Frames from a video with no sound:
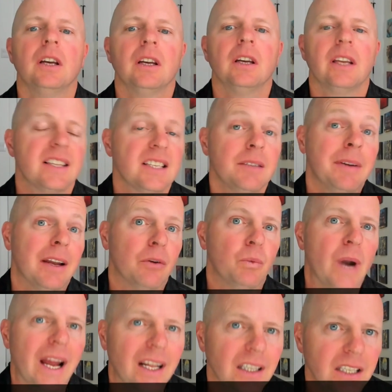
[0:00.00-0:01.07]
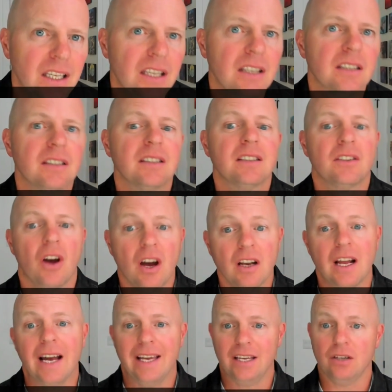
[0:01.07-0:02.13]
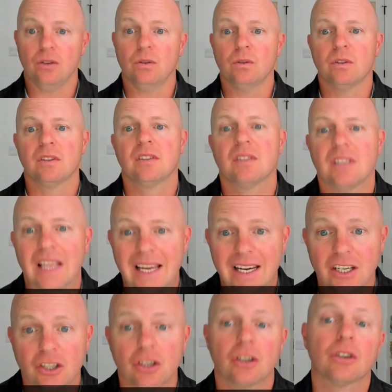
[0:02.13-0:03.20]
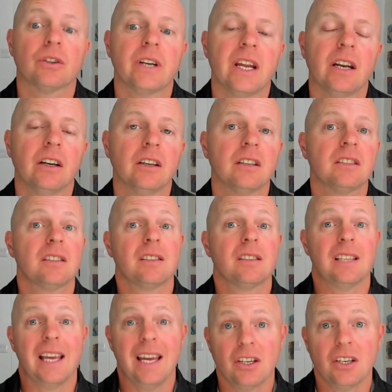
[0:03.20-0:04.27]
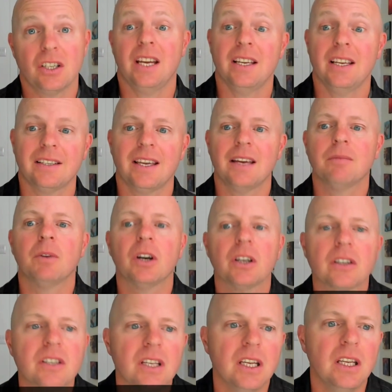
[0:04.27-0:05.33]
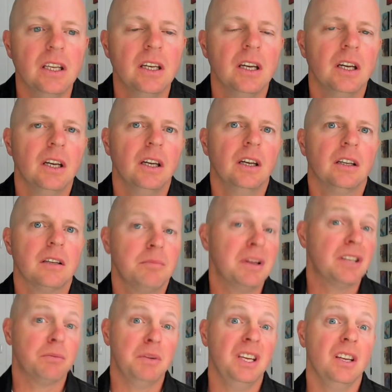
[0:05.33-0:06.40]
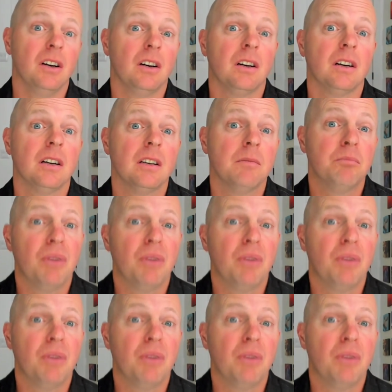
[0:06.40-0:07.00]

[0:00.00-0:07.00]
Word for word: Get some at rally.io slash creator slash SMRT to pitch me on